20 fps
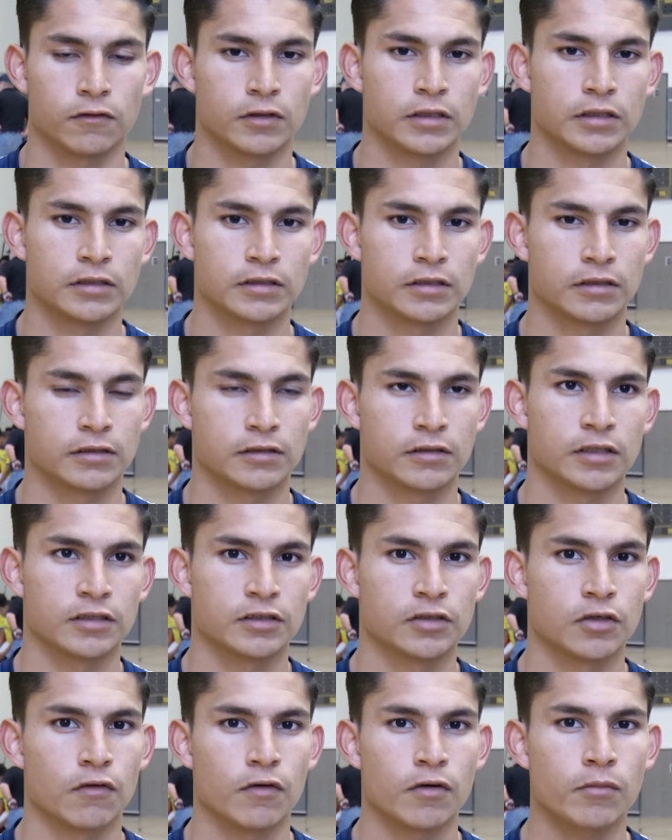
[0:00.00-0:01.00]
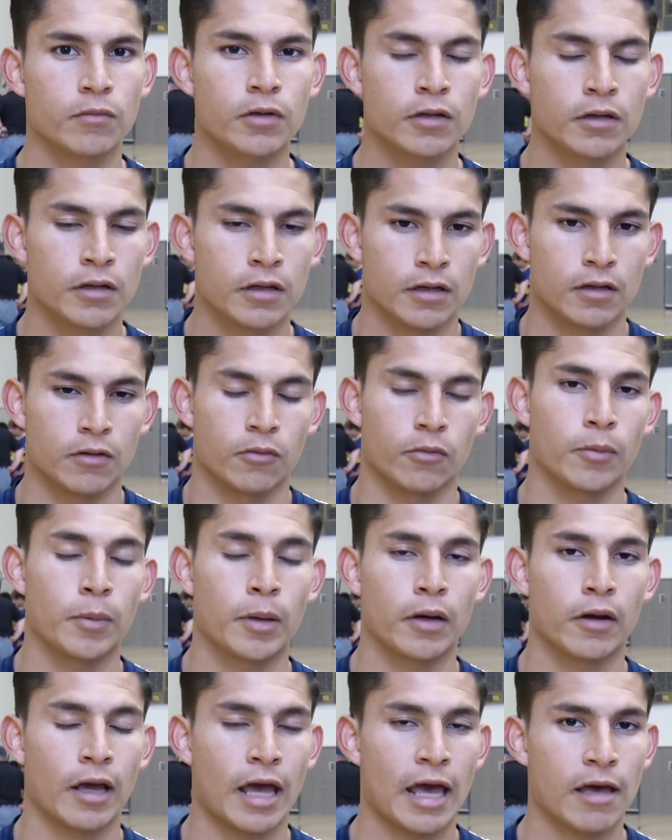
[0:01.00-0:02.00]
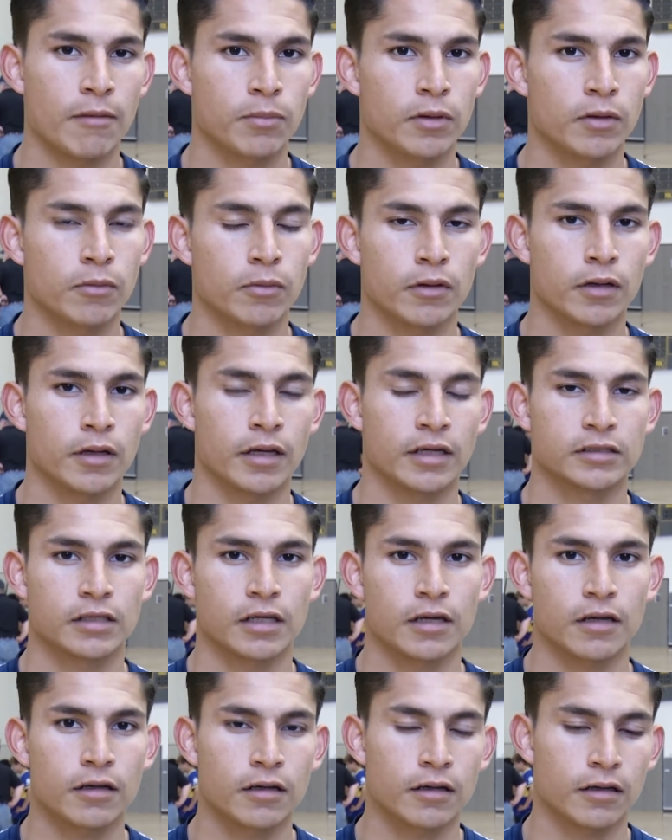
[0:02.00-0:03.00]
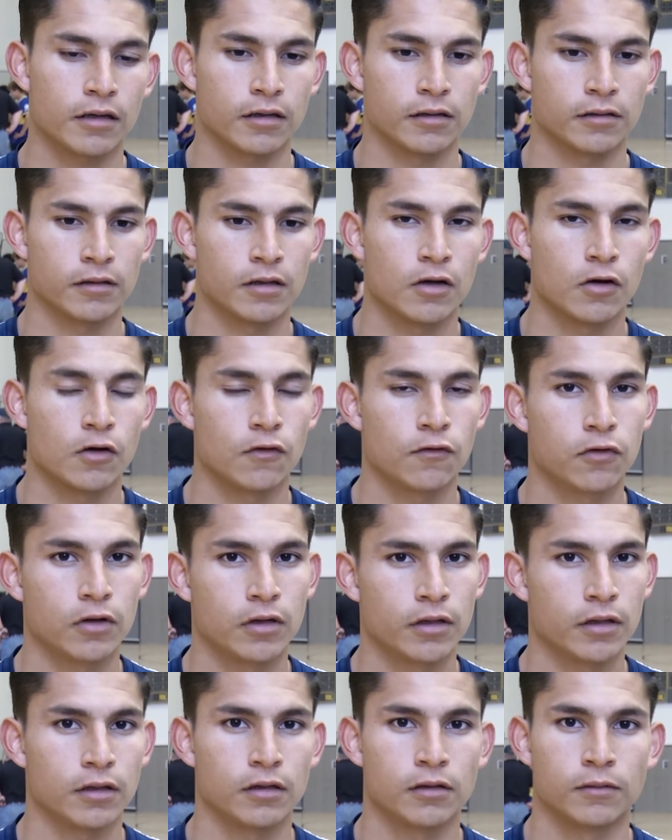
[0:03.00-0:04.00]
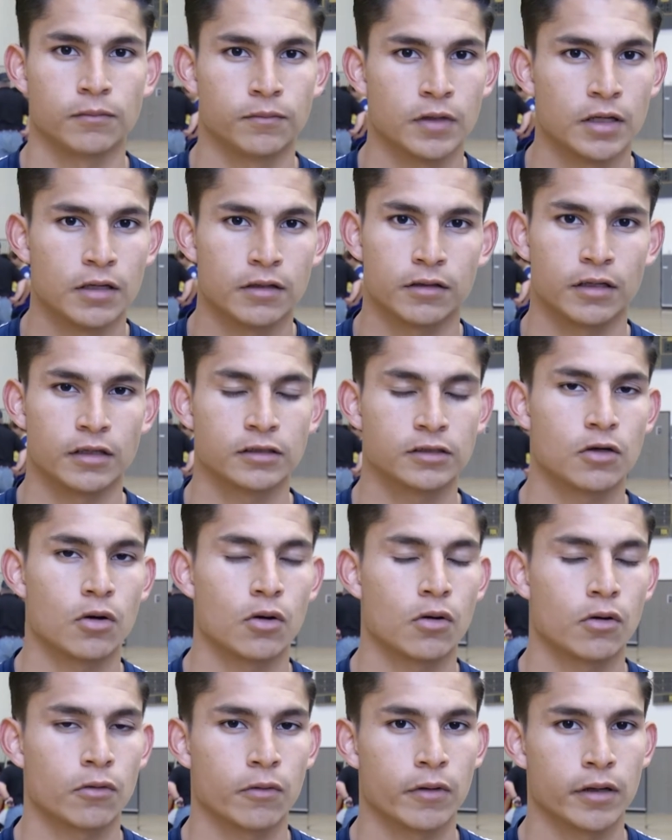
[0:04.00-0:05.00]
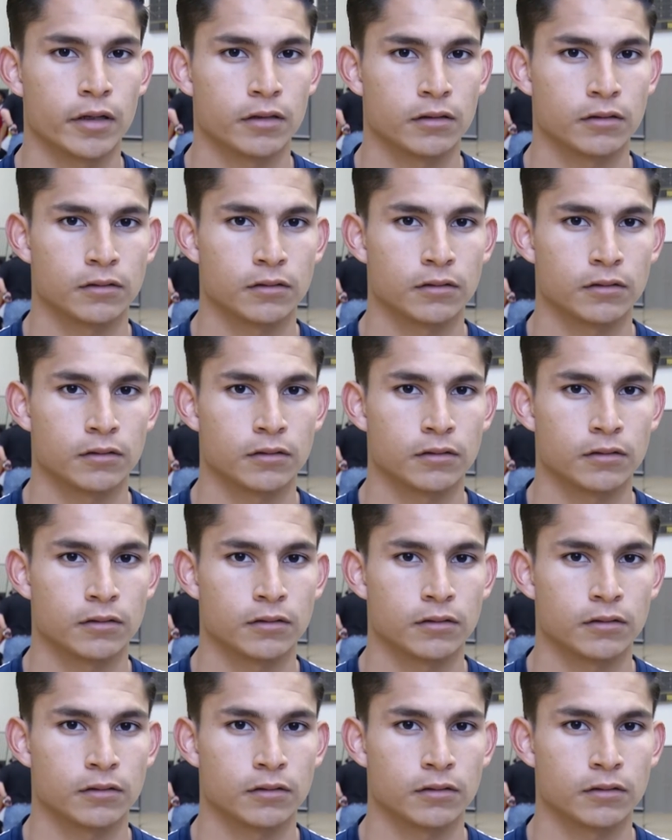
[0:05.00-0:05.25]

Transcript: since, since November. We're very happy, very excited, and hopefully uh, things go our way.